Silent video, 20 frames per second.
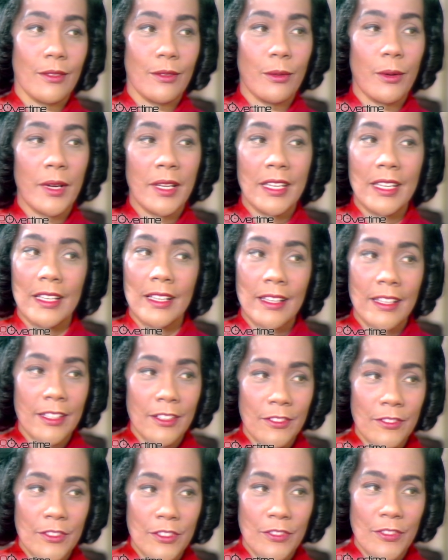what he
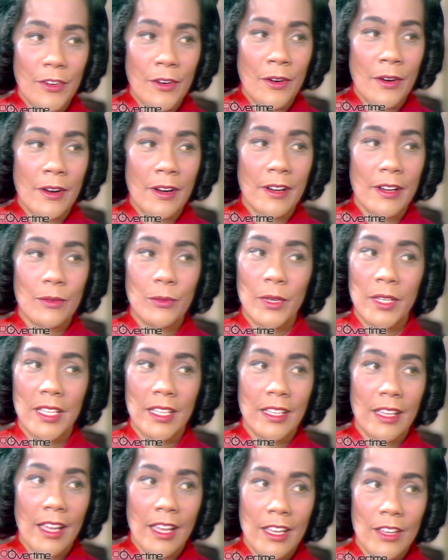lived for and what he
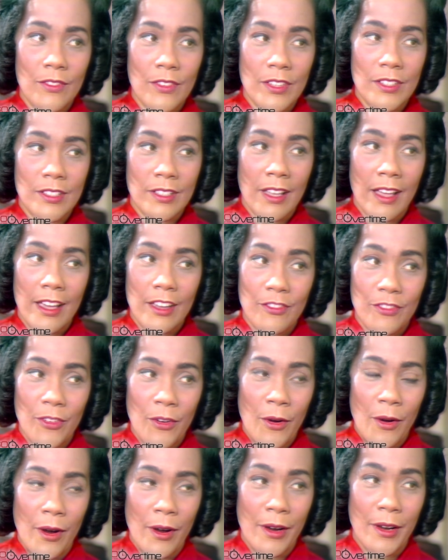gave his life
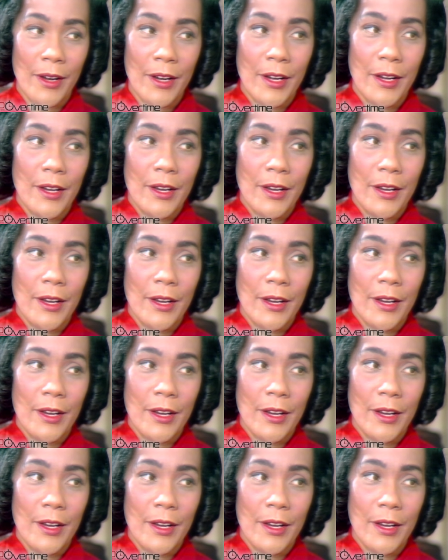for